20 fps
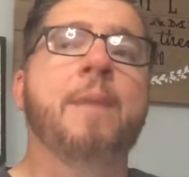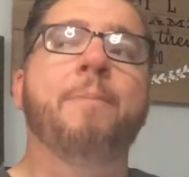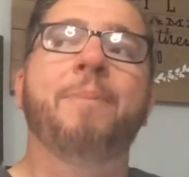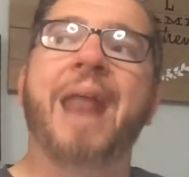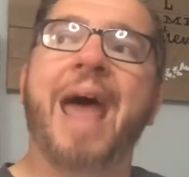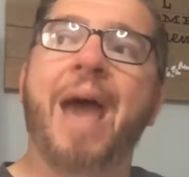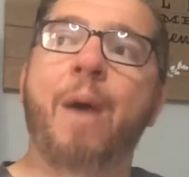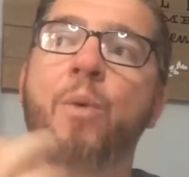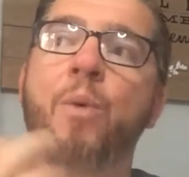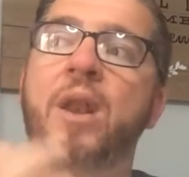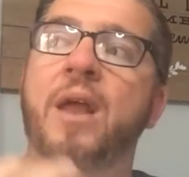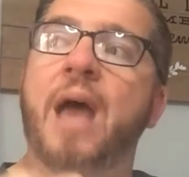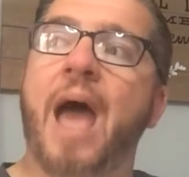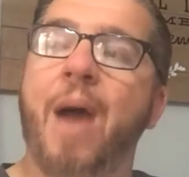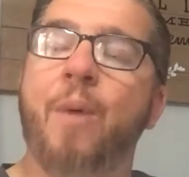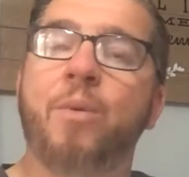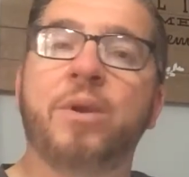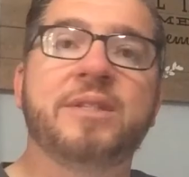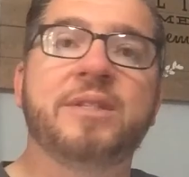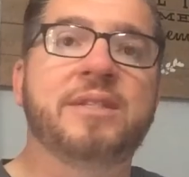But I want
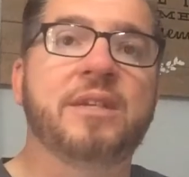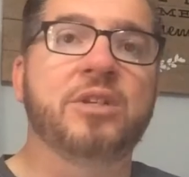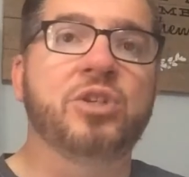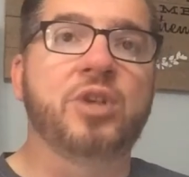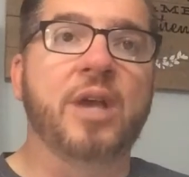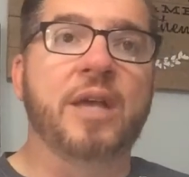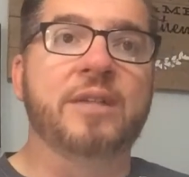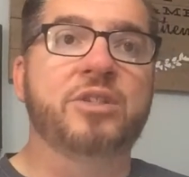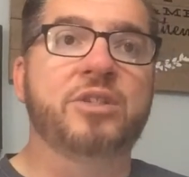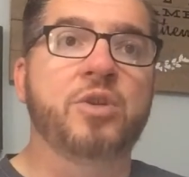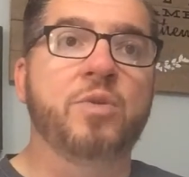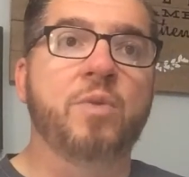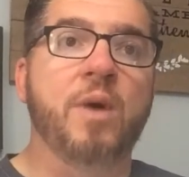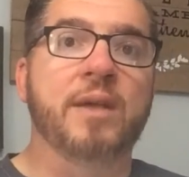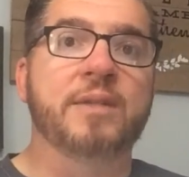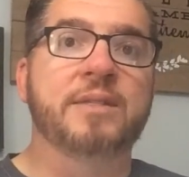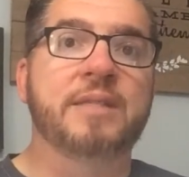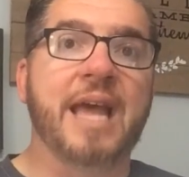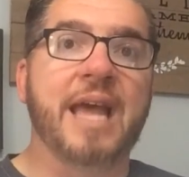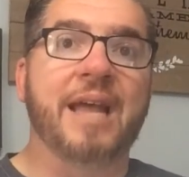to suggest to
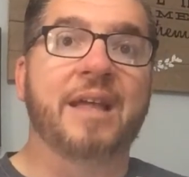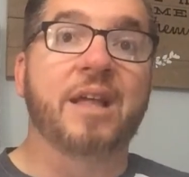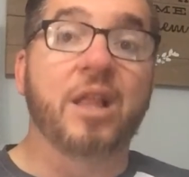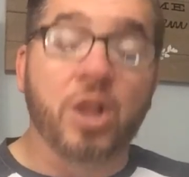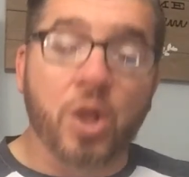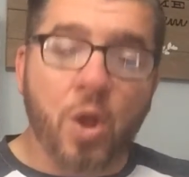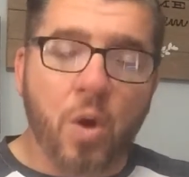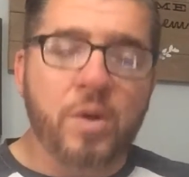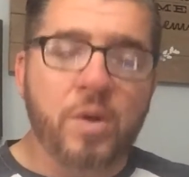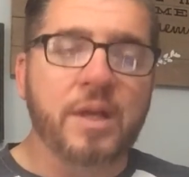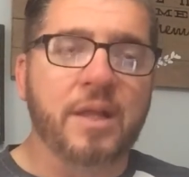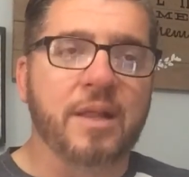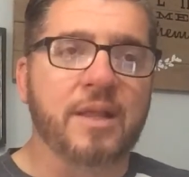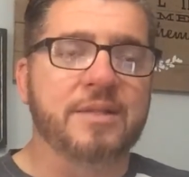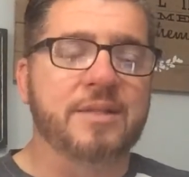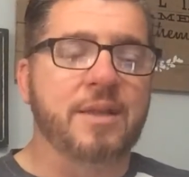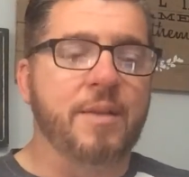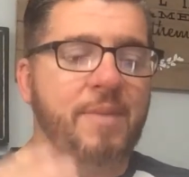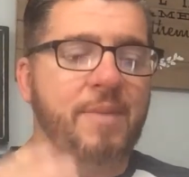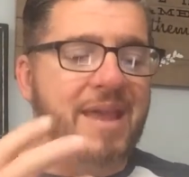us that
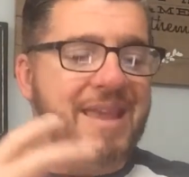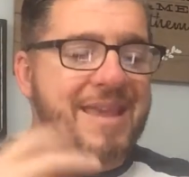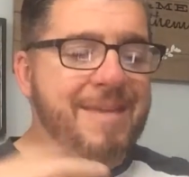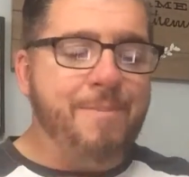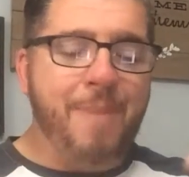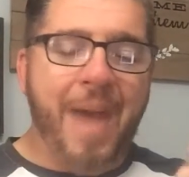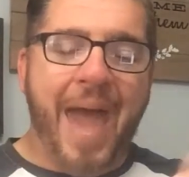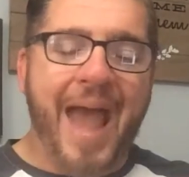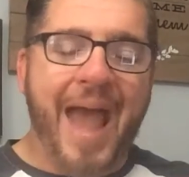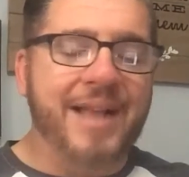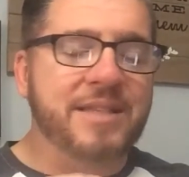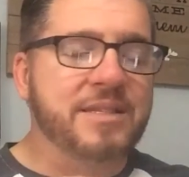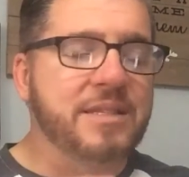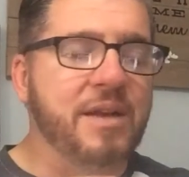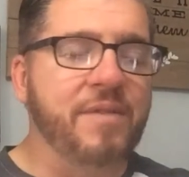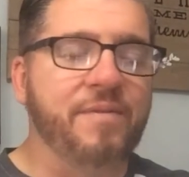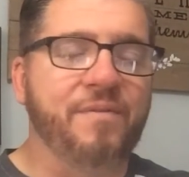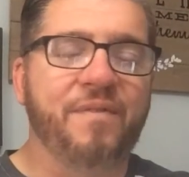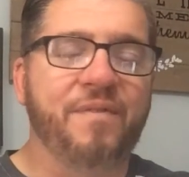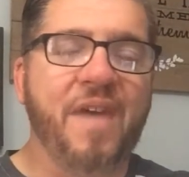colonialism impacts
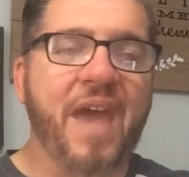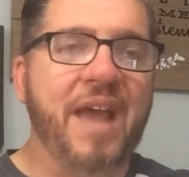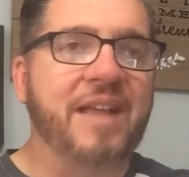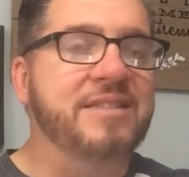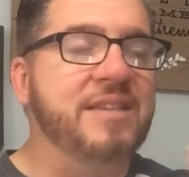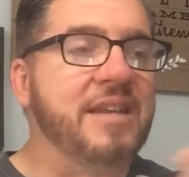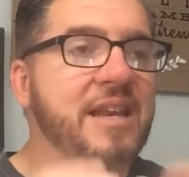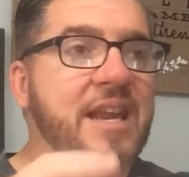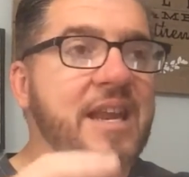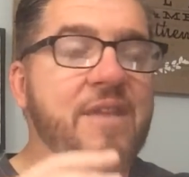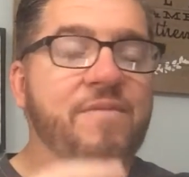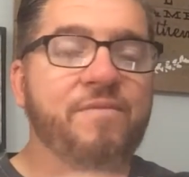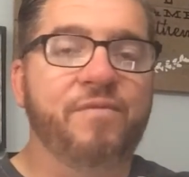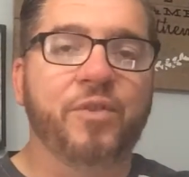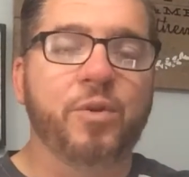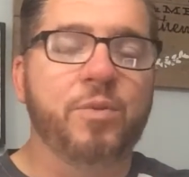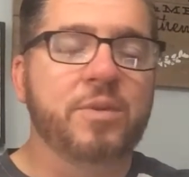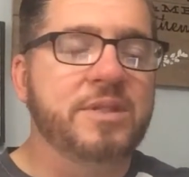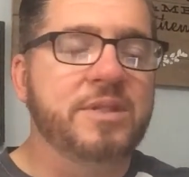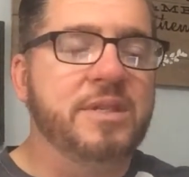and affects and
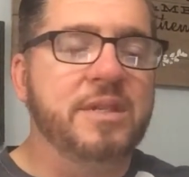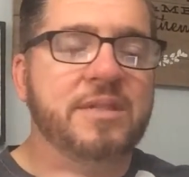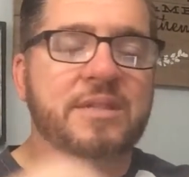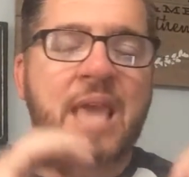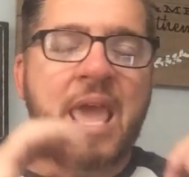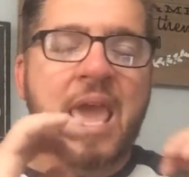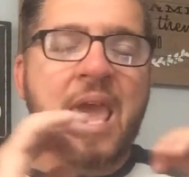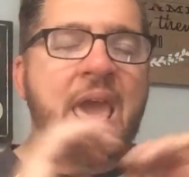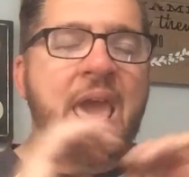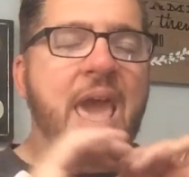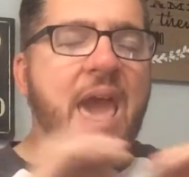influences